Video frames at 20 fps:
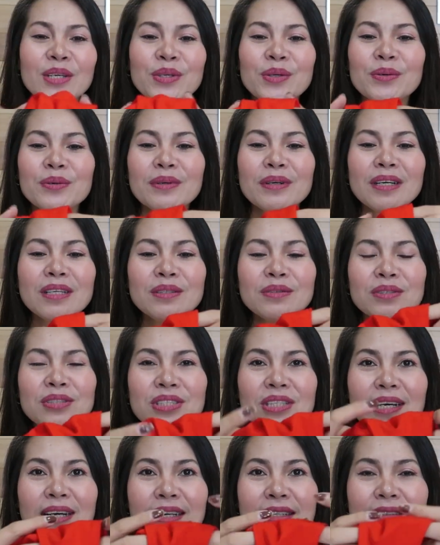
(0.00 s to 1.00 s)
Yung ano
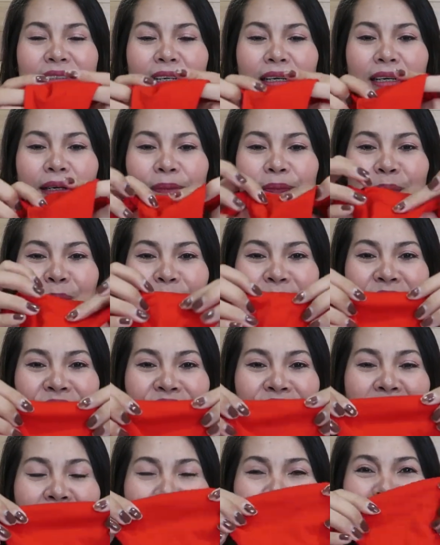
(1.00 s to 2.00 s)
niya, the
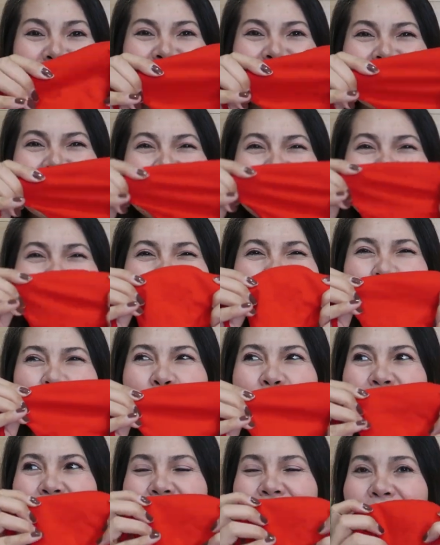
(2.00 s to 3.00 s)
fabric is
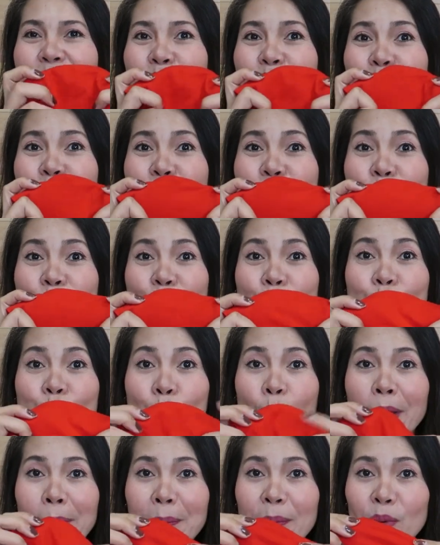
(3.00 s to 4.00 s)
looks like those
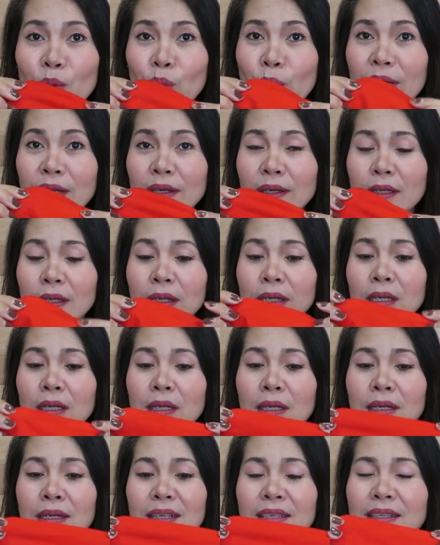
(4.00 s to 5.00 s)
swimwear.
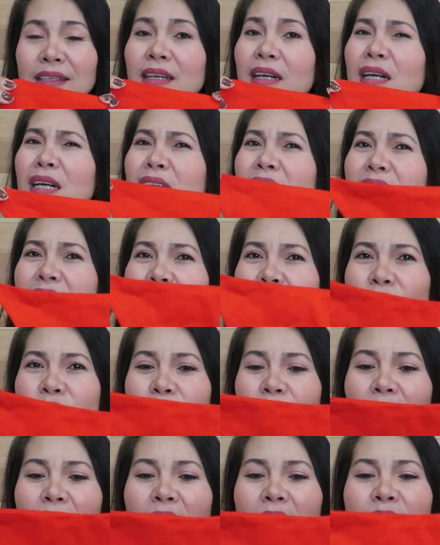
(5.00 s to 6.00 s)
Yeah, it's
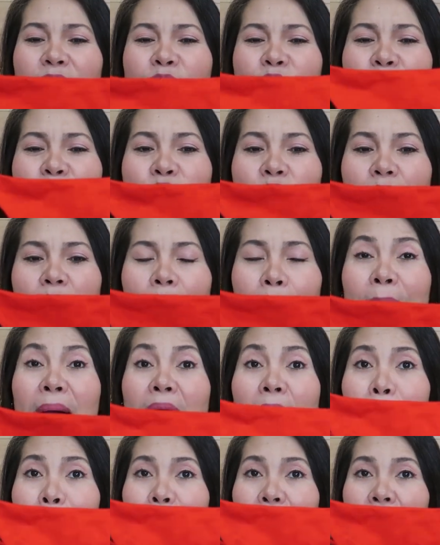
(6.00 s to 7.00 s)
ano siya,
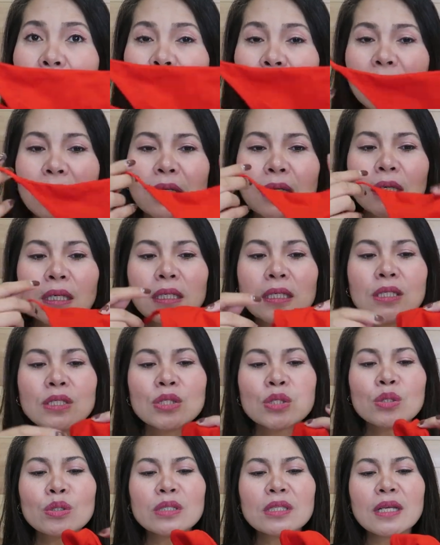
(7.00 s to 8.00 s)
makapal.
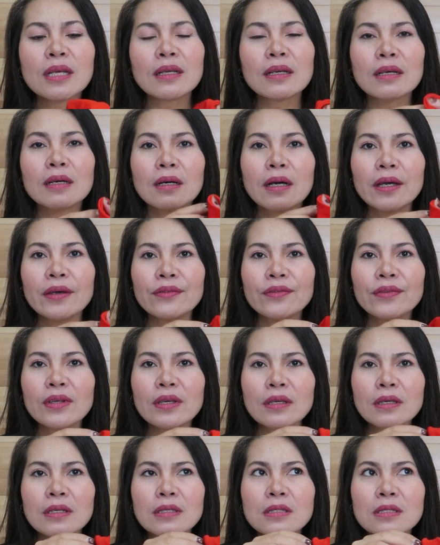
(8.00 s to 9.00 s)
It looks like, I
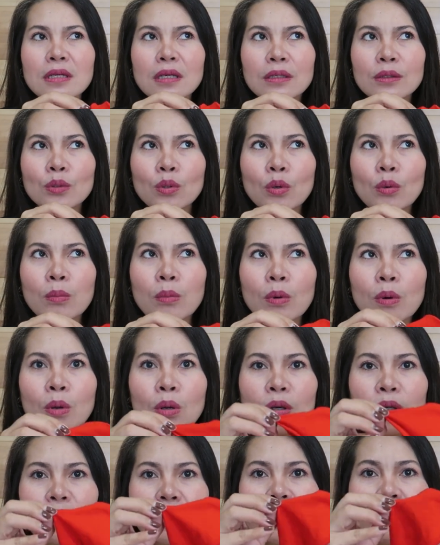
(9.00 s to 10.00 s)
think it's a
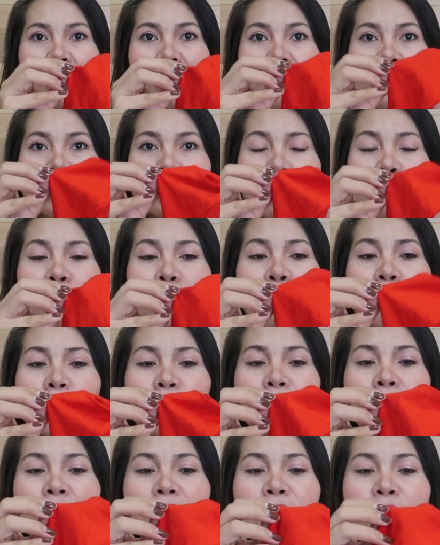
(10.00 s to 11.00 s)
double. Yeah,
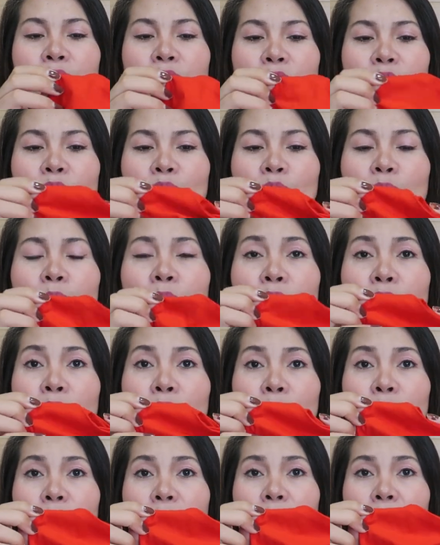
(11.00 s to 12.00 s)
double ano, double
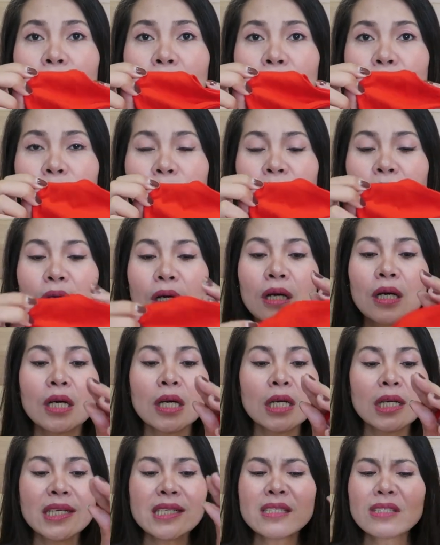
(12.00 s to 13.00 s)
yung ano niya.
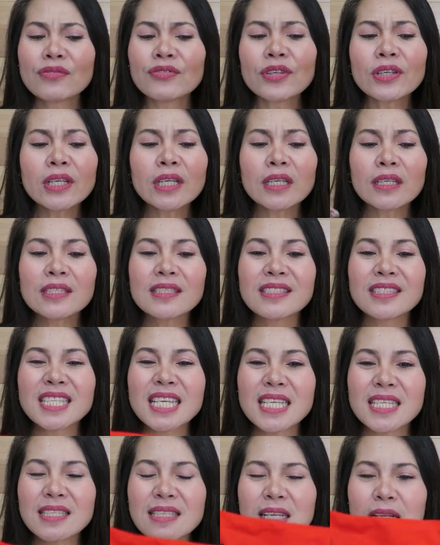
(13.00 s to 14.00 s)
It's very
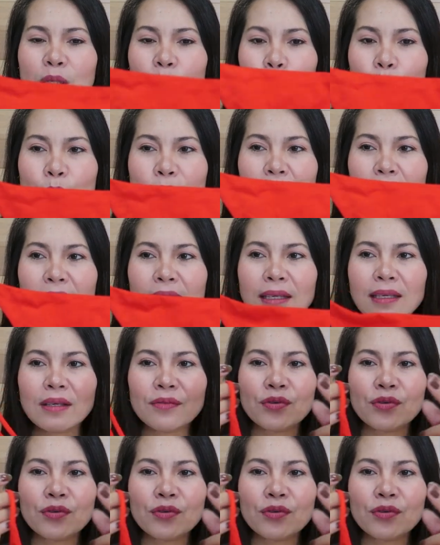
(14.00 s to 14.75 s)
sexy looking.